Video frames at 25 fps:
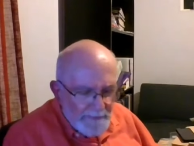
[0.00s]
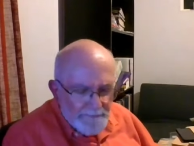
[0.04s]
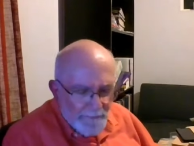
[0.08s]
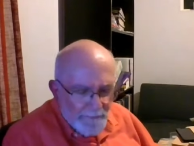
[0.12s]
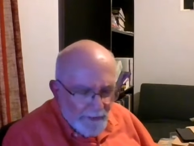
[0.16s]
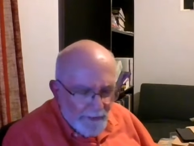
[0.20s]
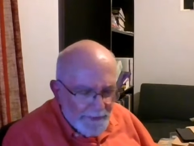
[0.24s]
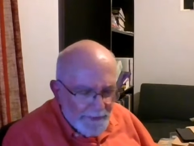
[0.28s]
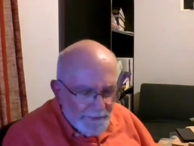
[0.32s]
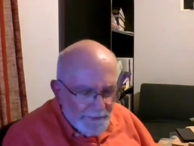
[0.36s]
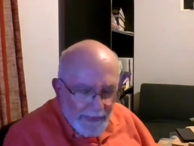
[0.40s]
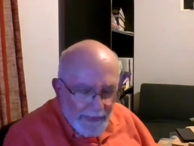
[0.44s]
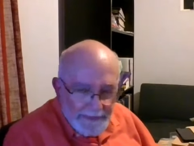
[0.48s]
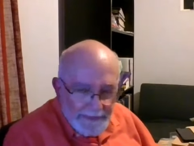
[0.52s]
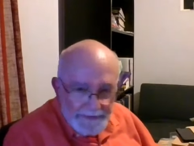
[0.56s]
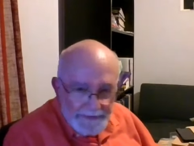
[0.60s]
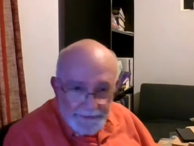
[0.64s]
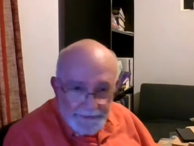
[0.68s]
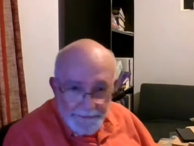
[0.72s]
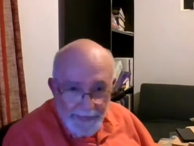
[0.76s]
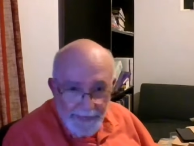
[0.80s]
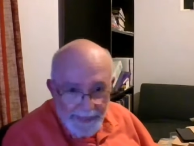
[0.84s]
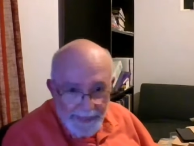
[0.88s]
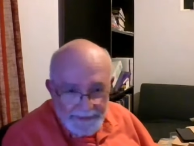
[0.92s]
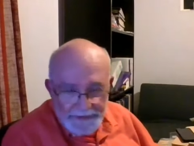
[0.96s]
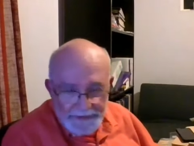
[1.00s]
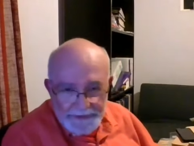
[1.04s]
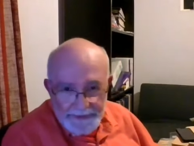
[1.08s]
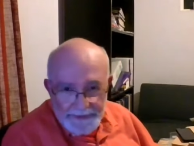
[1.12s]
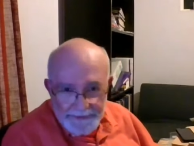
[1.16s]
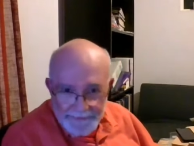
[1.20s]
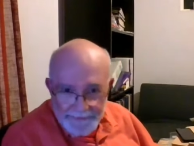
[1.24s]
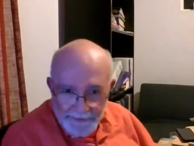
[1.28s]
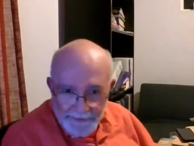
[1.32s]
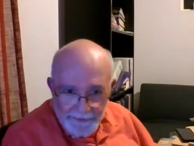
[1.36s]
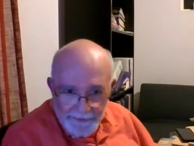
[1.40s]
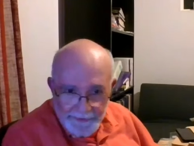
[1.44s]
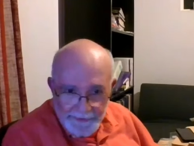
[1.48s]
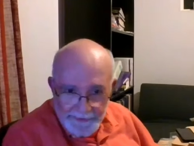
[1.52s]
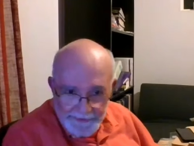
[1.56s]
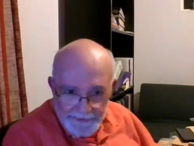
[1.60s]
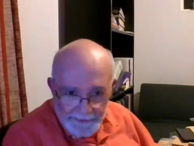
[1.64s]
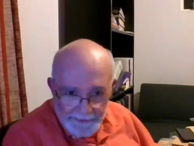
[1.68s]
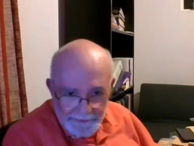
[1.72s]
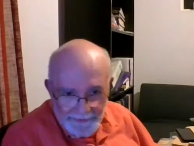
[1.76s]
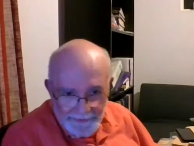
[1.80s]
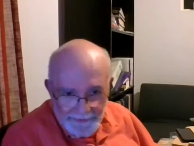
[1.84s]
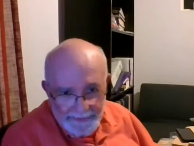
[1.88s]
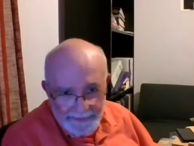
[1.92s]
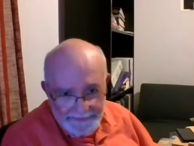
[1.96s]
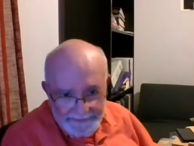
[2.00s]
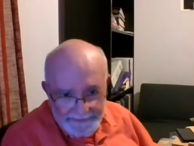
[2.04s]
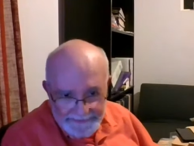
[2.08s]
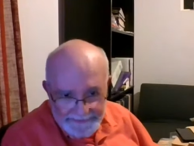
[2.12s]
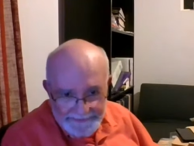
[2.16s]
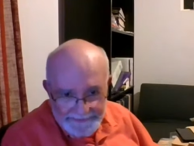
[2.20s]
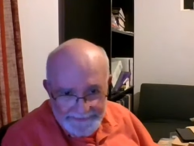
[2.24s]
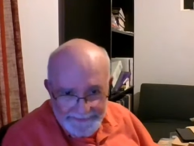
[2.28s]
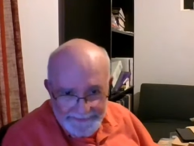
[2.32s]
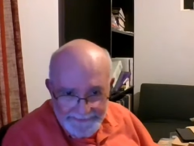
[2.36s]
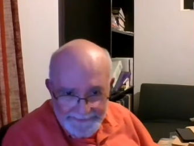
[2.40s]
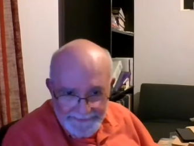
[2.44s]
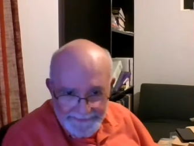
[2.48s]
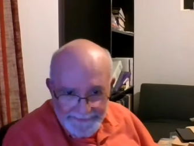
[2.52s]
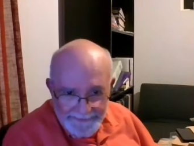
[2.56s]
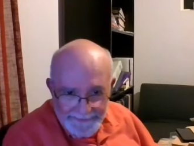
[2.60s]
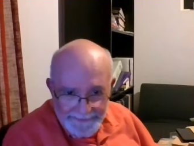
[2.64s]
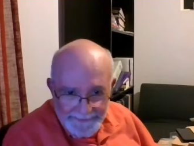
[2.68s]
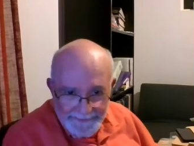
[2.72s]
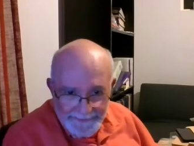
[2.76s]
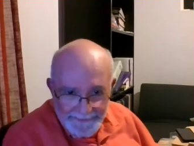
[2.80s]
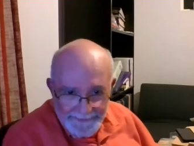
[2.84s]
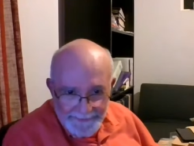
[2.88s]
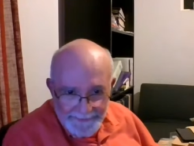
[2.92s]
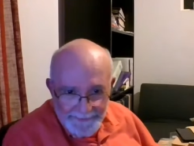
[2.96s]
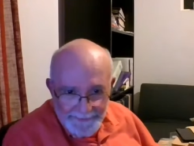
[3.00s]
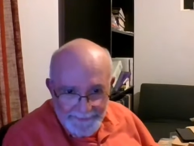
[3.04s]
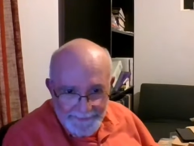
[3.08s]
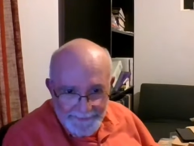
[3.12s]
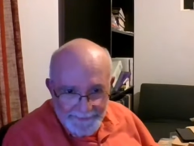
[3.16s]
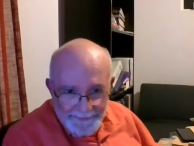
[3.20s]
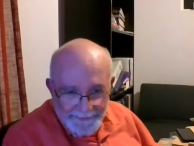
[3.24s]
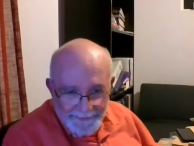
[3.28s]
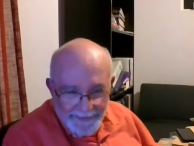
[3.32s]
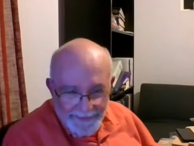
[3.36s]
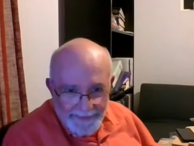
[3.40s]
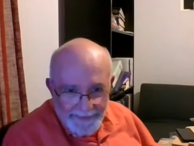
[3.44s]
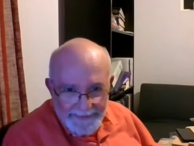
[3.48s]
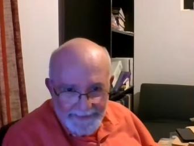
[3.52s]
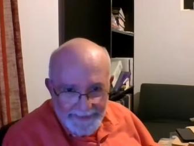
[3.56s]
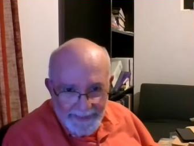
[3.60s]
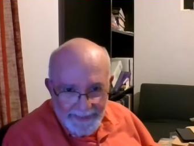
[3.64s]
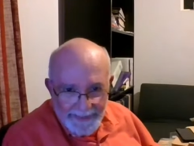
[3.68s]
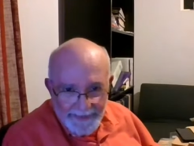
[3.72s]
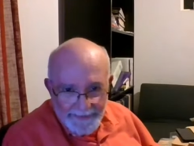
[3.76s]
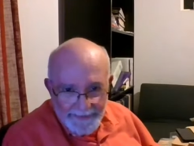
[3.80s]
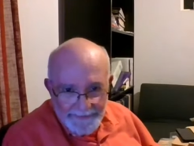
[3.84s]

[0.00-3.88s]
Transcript: before the resurrection, they're clueless, right?